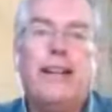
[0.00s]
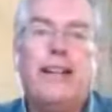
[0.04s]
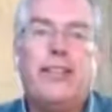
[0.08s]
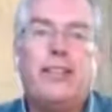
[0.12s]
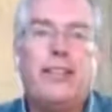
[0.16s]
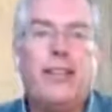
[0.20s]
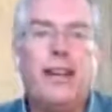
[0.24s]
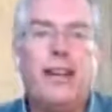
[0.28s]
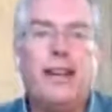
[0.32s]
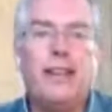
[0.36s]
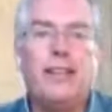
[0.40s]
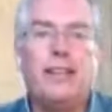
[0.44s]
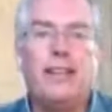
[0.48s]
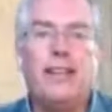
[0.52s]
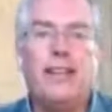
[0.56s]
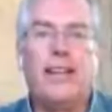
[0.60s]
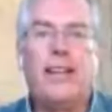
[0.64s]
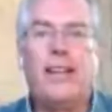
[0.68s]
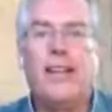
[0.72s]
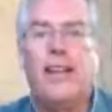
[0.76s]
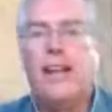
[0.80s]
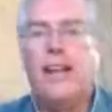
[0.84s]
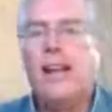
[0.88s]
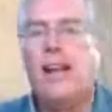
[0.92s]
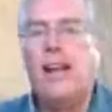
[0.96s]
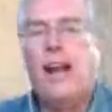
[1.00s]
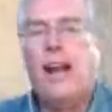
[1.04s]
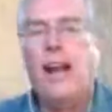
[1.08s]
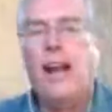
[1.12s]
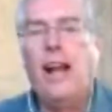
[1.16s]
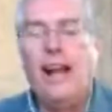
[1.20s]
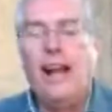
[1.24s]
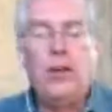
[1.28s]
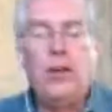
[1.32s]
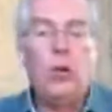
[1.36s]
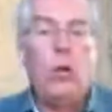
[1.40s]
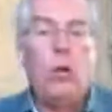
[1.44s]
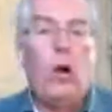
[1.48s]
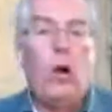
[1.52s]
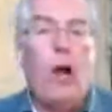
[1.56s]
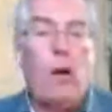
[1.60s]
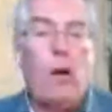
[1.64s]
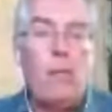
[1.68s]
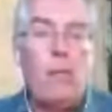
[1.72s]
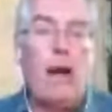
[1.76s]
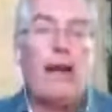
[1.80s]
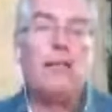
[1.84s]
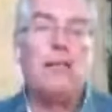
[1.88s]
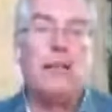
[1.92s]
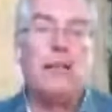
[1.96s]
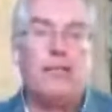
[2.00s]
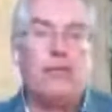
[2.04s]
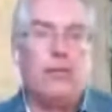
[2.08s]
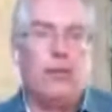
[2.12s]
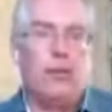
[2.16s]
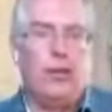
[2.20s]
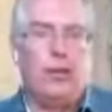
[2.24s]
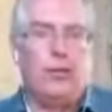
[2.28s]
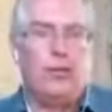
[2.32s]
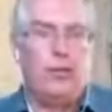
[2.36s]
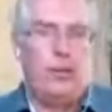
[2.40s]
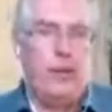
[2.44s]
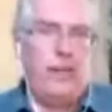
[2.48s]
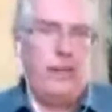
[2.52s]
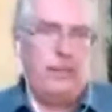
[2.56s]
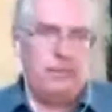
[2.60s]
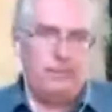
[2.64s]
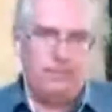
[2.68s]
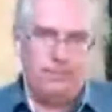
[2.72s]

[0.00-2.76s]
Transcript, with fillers: It's kind of like, I know how my life was, right?